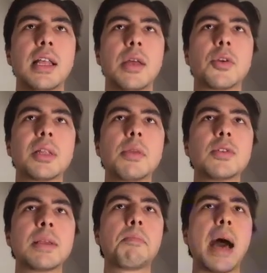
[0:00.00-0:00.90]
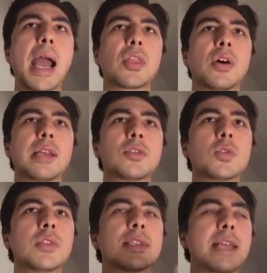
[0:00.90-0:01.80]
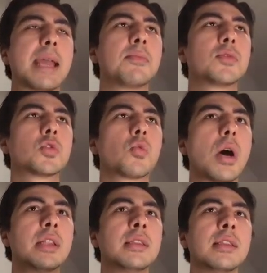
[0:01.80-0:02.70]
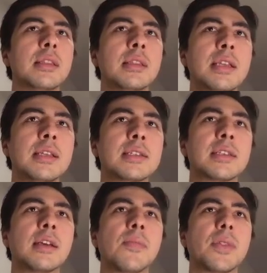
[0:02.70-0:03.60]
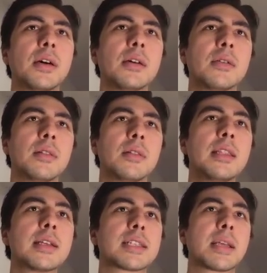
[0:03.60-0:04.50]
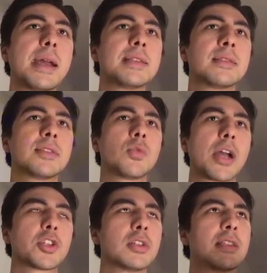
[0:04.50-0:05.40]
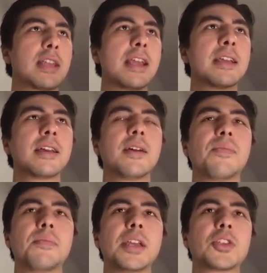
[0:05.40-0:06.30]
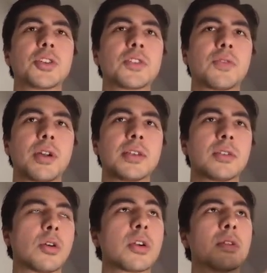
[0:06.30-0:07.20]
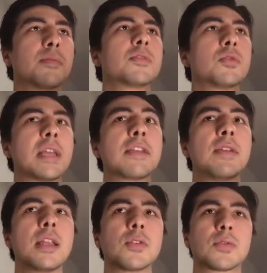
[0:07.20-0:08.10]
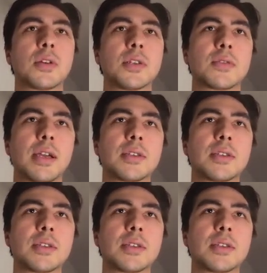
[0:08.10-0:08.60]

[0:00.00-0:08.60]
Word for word: And we're going to be using Python then to do the same, to run these uh, Linux commands to actually take pictures for us or to take videos for us, right?